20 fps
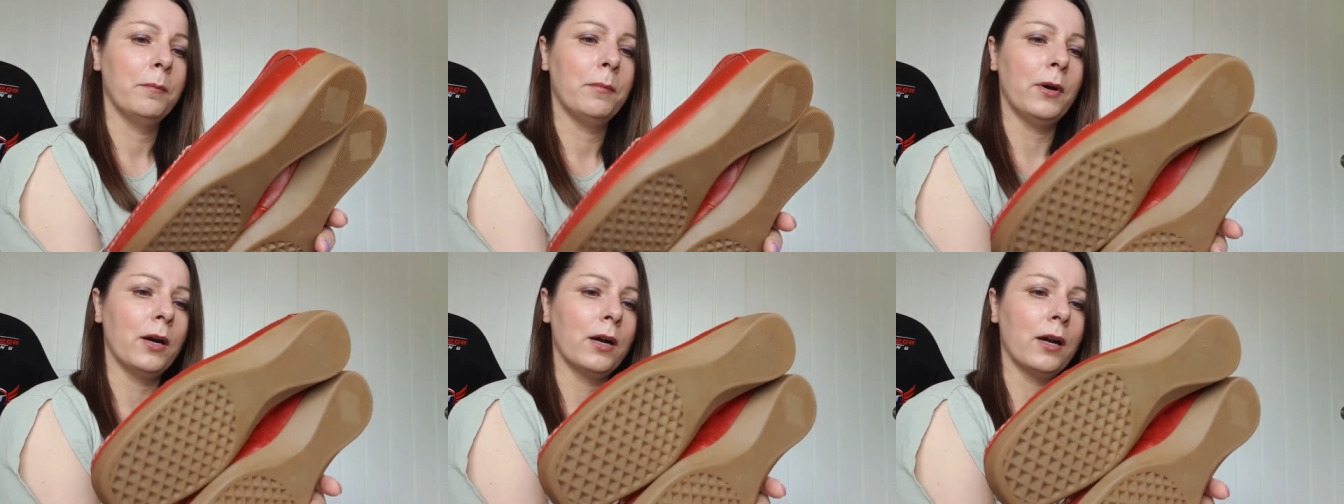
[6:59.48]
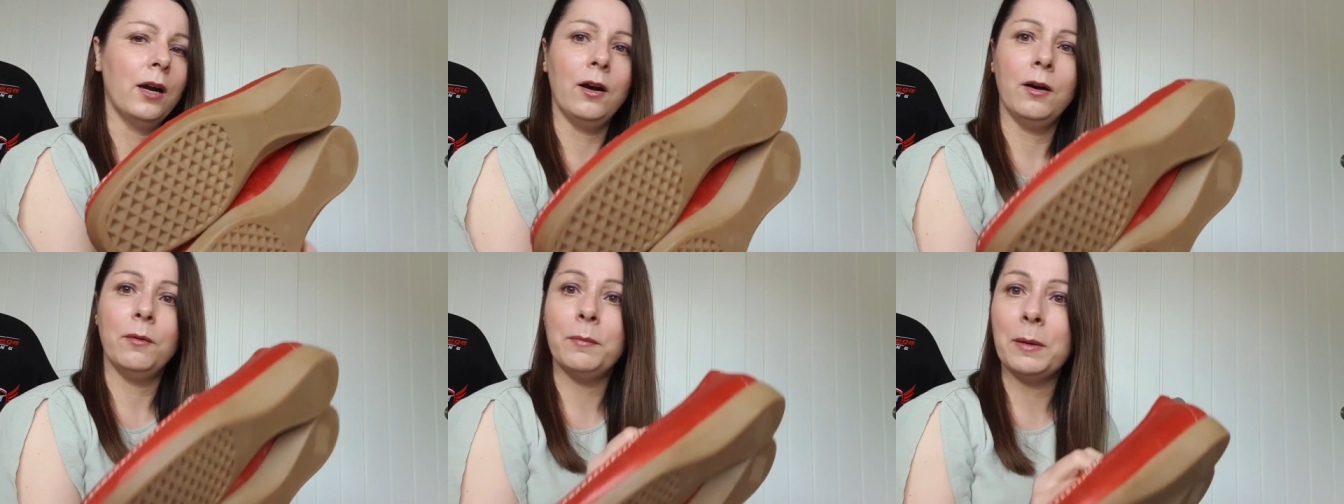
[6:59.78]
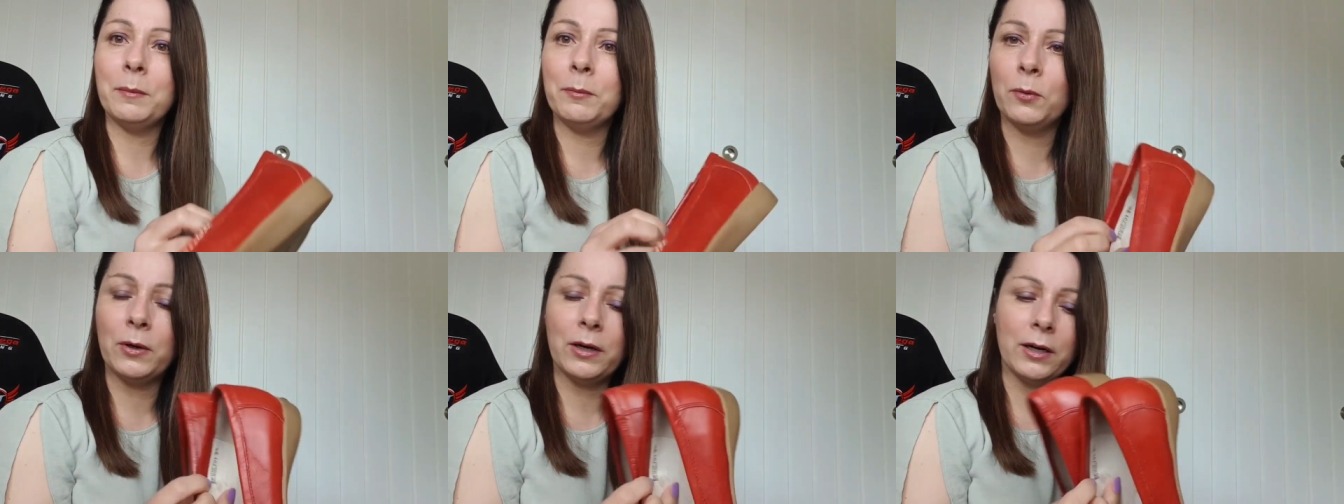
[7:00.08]
But I can't
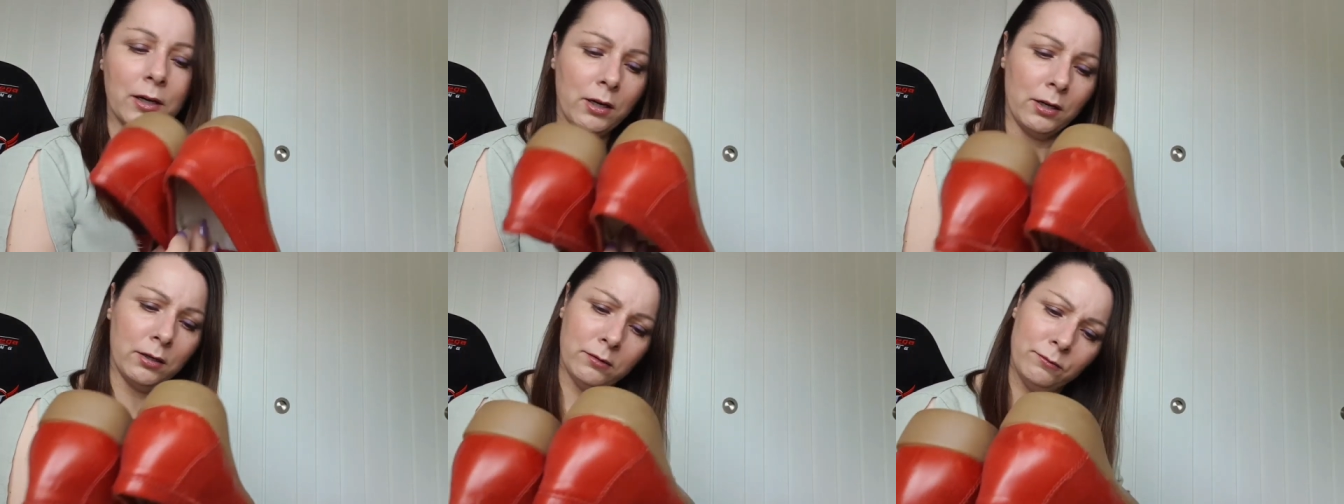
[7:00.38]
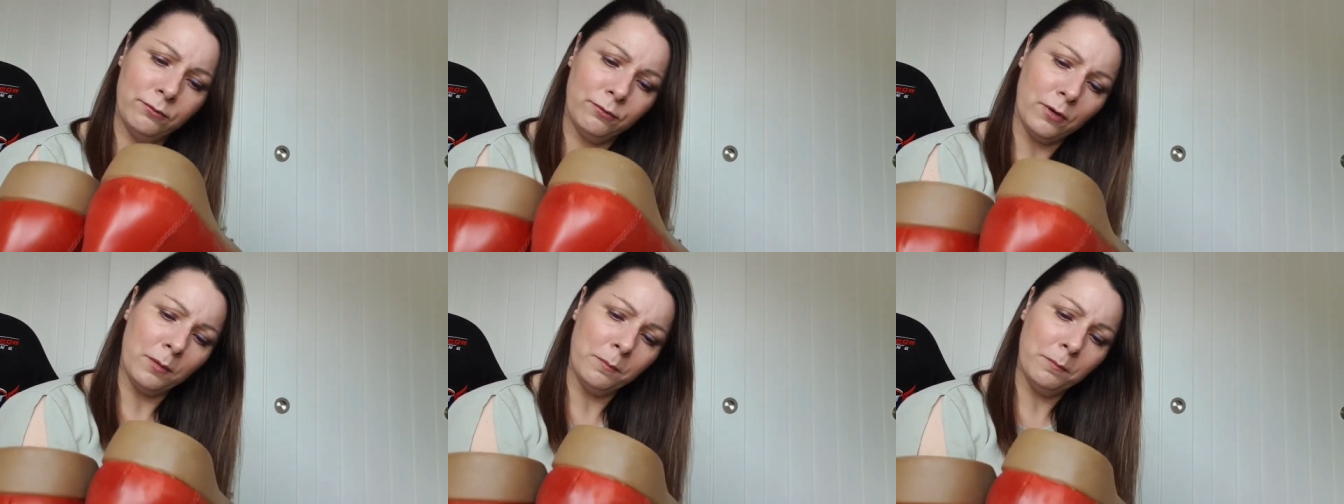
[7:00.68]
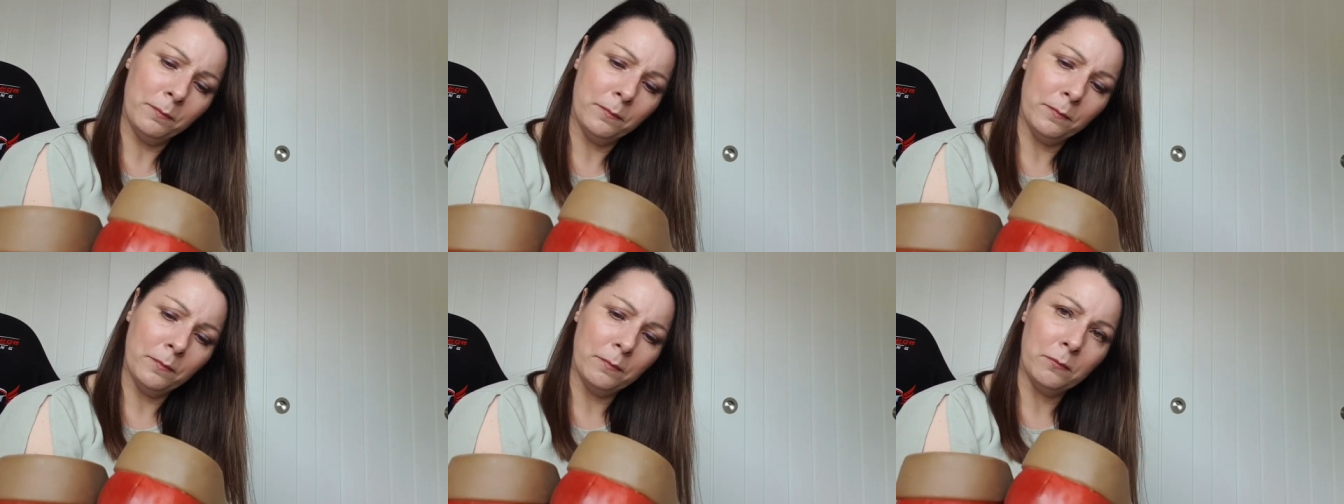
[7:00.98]
remember where I got them
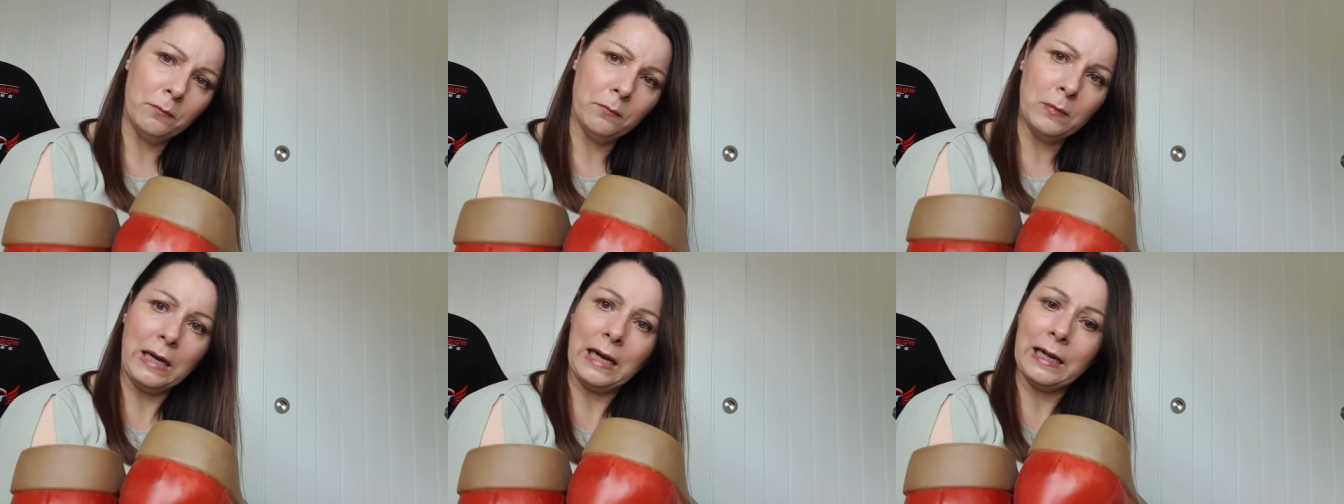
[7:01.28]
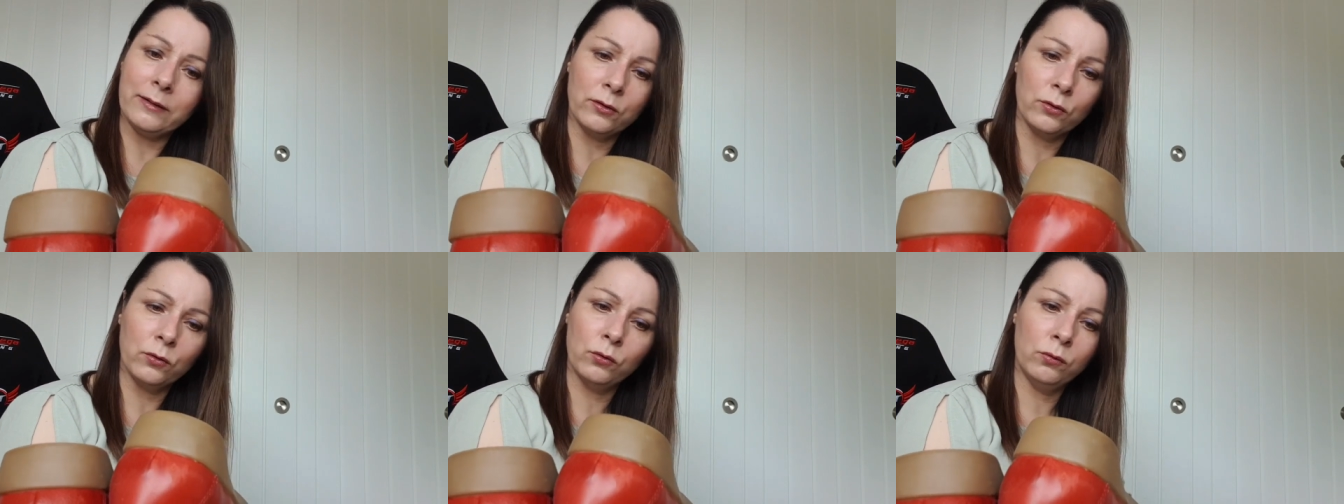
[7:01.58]
from at